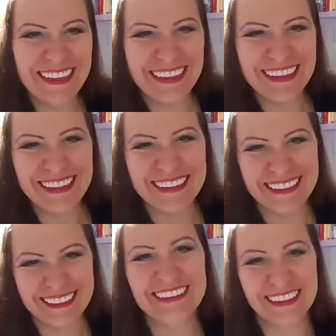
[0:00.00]
you
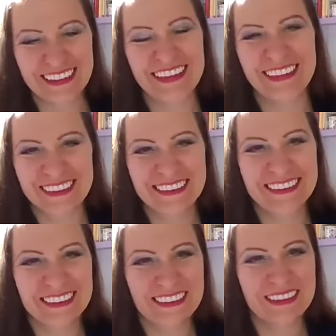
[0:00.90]
know, especially
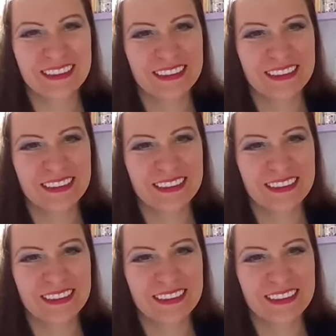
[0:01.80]
for someone